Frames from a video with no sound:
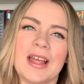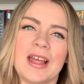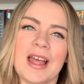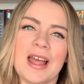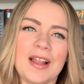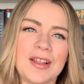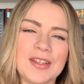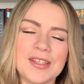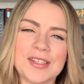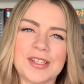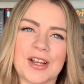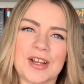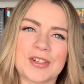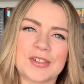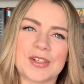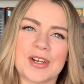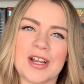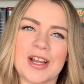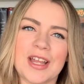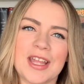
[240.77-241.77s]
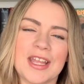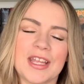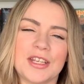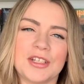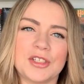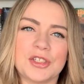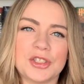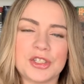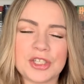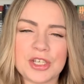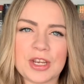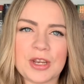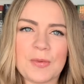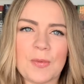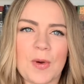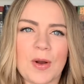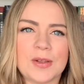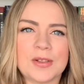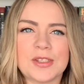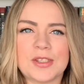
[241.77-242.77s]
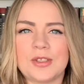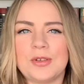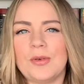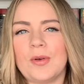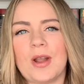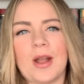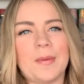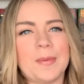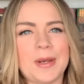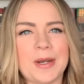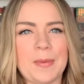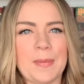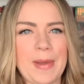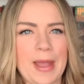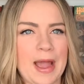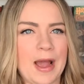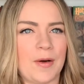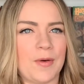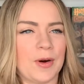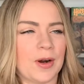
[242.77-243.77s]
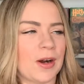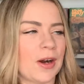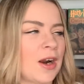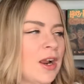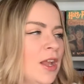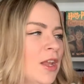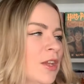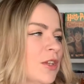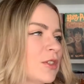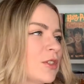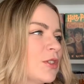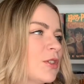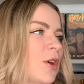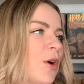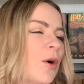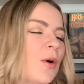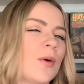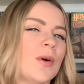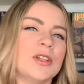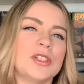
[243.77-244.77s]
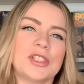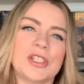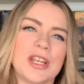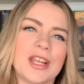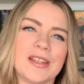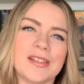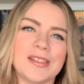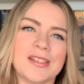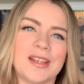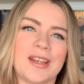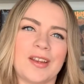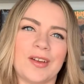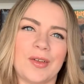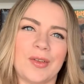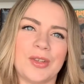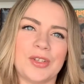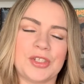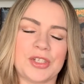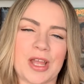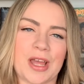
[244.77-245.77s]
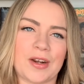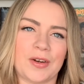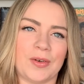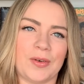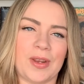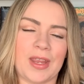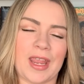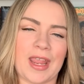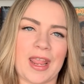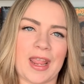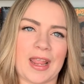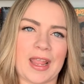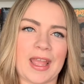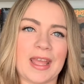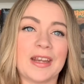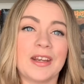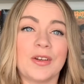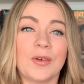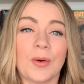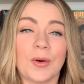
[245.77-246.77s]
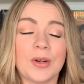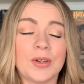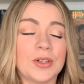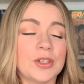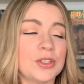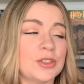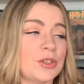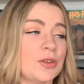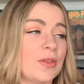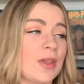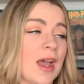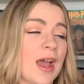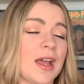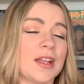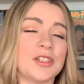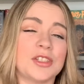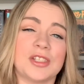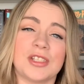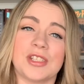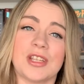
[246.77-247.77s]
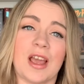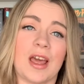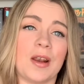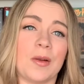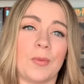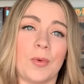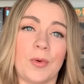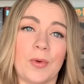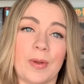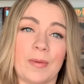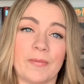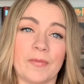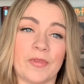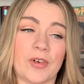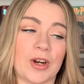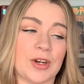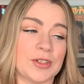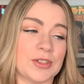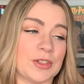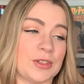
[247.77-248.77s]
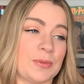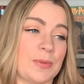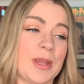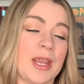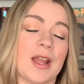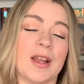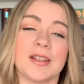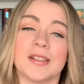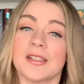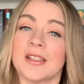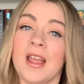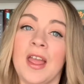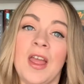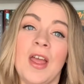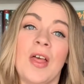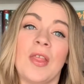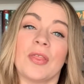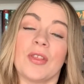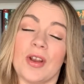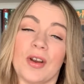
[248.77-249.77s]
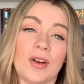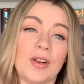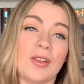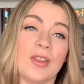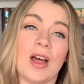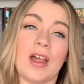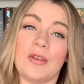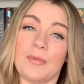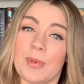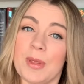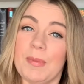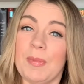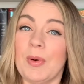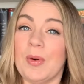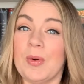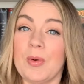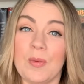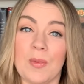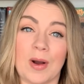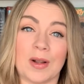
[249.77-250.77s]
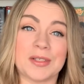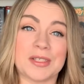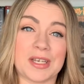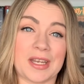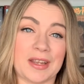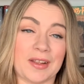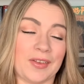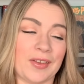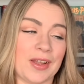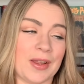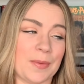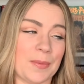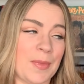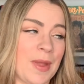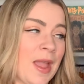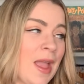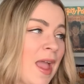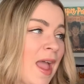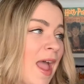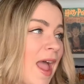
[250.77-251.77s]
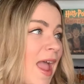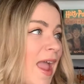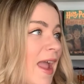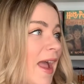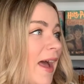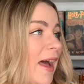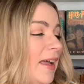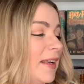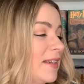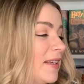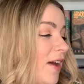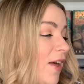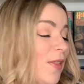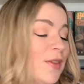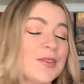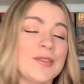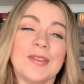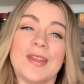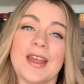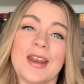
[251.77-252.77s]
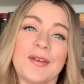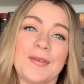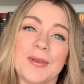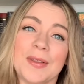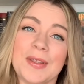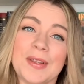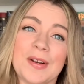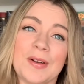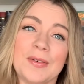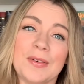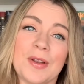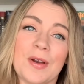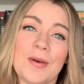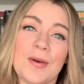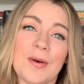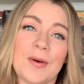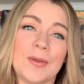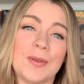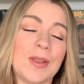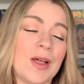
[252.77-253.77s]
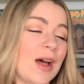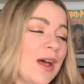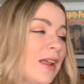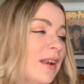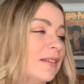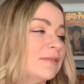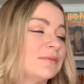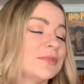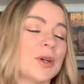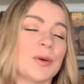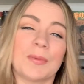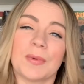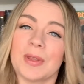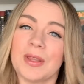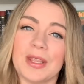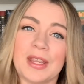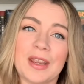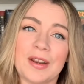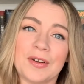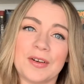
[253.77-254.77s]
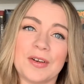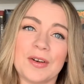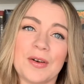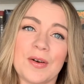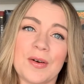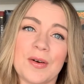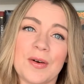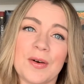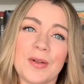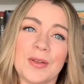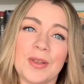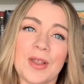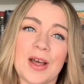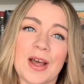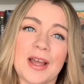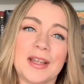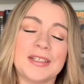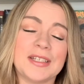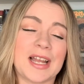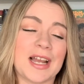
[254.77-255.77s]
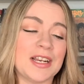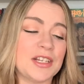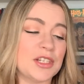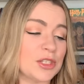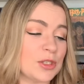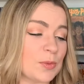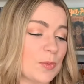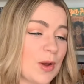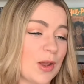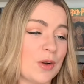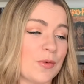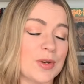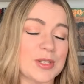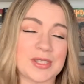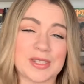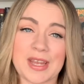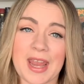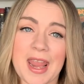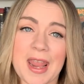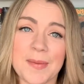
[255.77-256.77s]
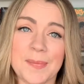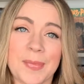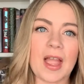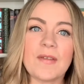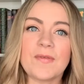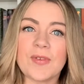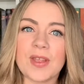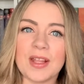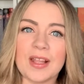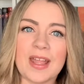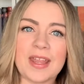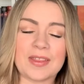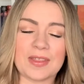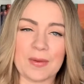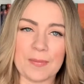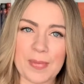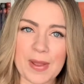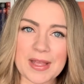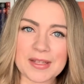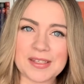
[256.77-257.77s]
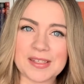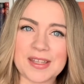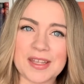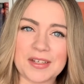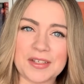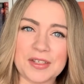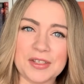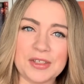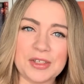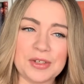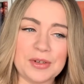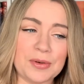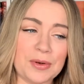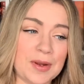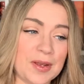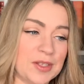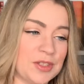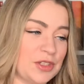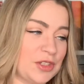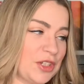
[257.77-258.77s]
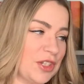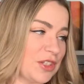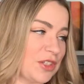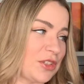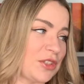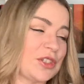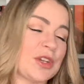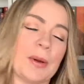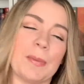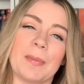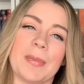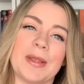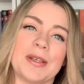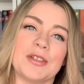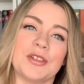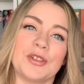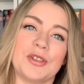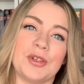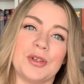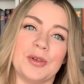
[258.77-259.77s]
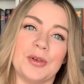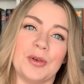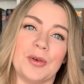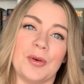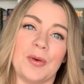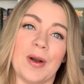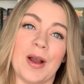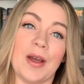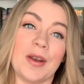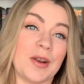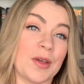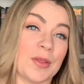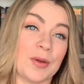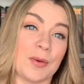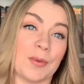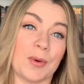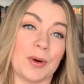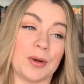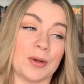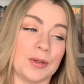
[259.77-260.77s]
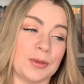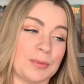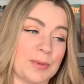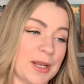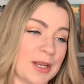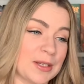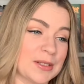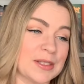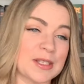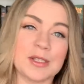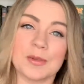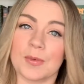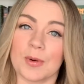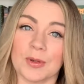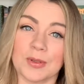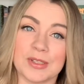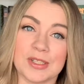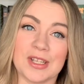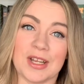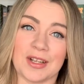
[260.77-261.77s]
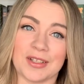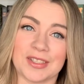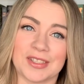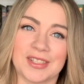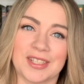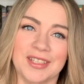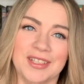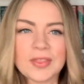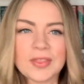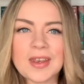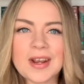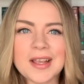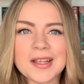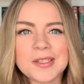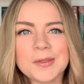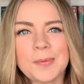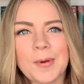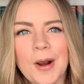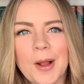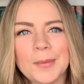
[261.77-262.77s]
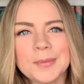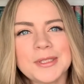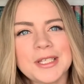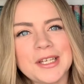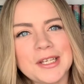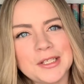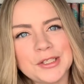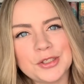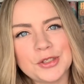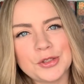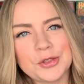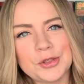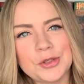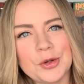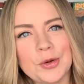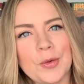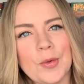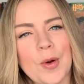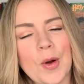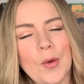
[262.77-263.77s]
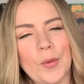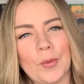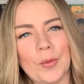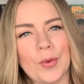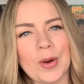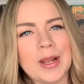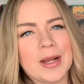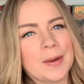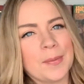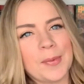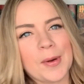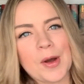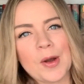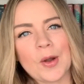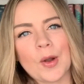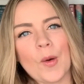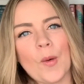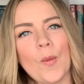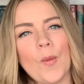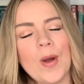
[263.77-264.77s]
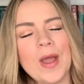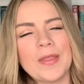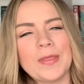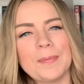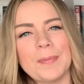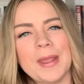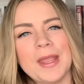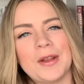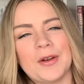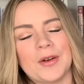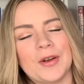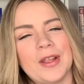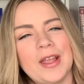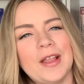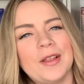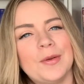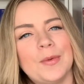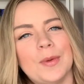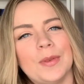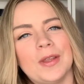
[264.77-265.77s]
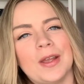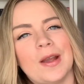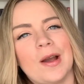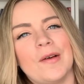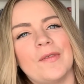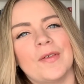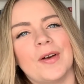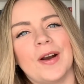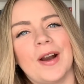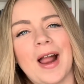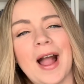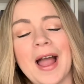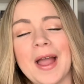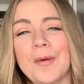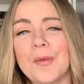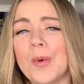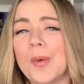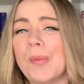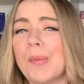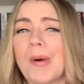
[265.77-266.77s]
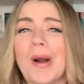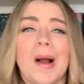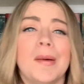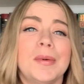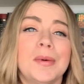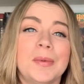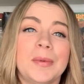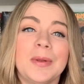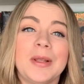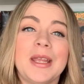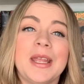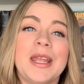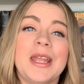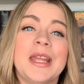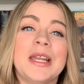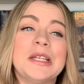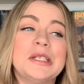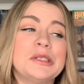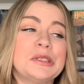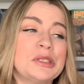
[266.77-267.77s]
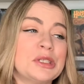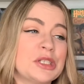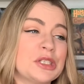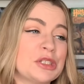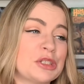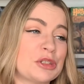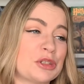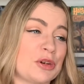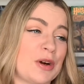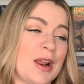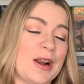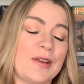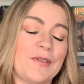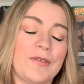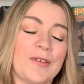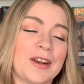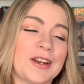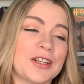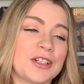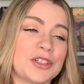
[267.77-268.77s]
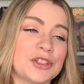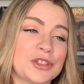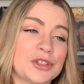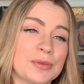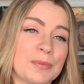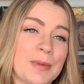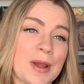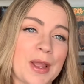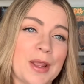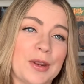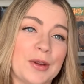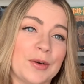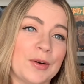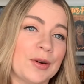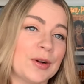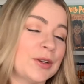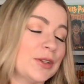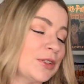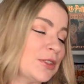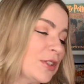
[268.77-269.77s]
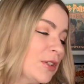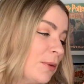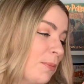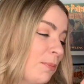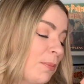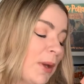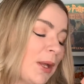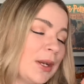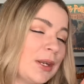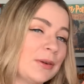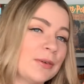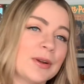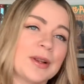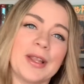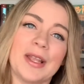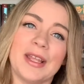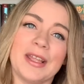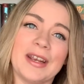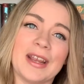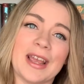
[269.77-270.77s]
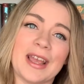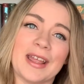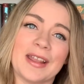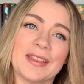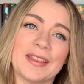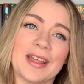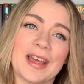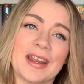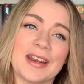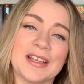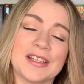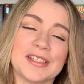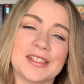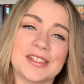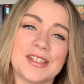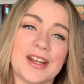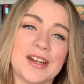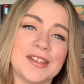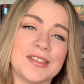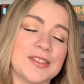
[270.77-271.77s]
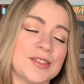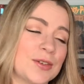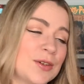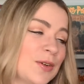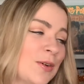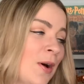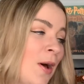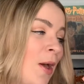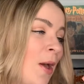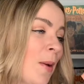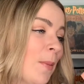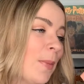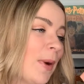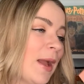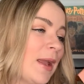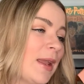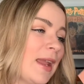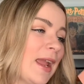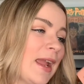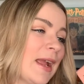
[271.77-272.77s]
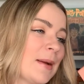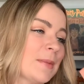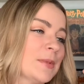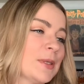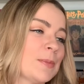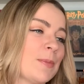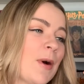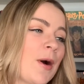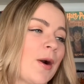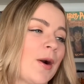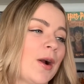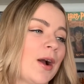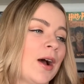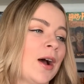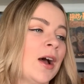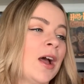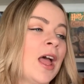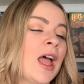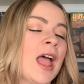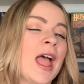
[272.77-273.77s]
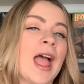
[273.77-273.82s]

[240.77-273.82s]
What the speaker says: Alessandra, and she wants to come into power. So she has to kill the Shadow King, and in order to do that, she's got to woo him first because there are a lot of people who want to kill him. And other than that, I really don't know a whole lot. Don't really care to know a whole lot. I just want to escape. I feel like the best thing to do is just jump into another world because this world sucks. next prompt is to read a book with pink or yellow on the cover. I will probably just try to finish my current buddy read, and that is Docile by Cams Barra.